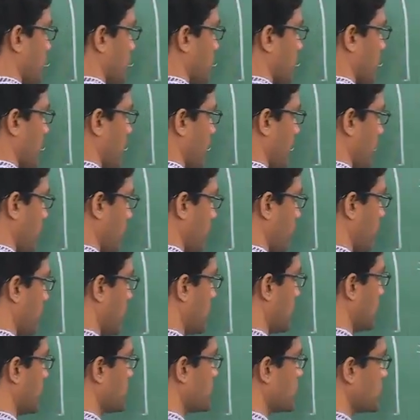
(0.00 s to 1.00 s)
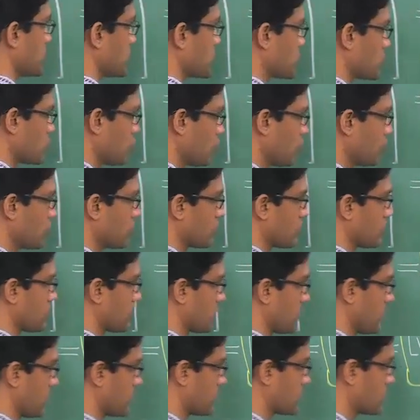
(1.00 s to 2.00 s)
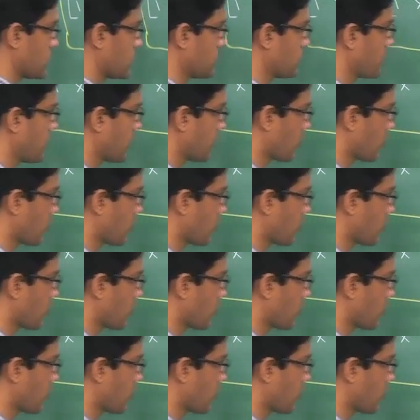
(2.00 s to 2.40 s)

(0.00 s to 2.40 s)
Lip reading: Okay? But let's just do, since we